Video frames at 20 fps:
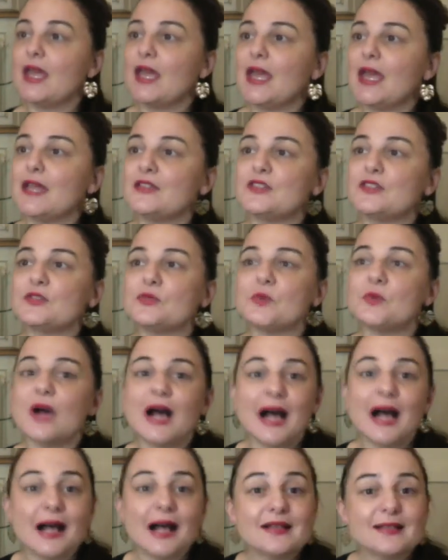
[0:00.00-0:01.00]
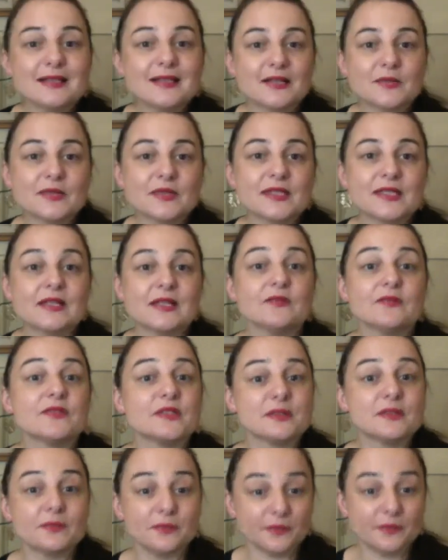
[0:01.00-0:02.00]
and to ask
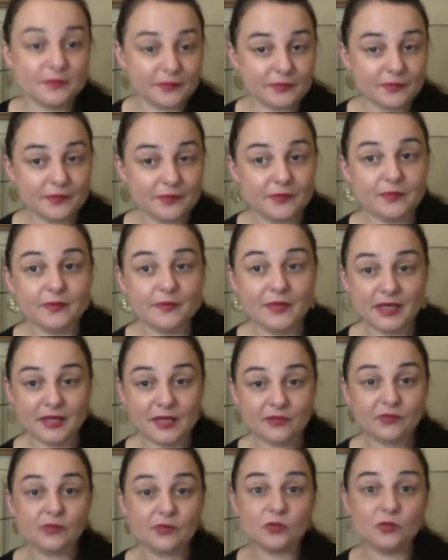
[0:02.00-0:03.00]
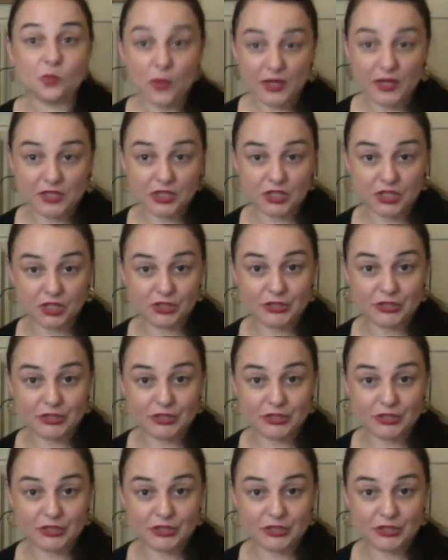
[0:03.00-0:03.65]
ourselves meaningful questions.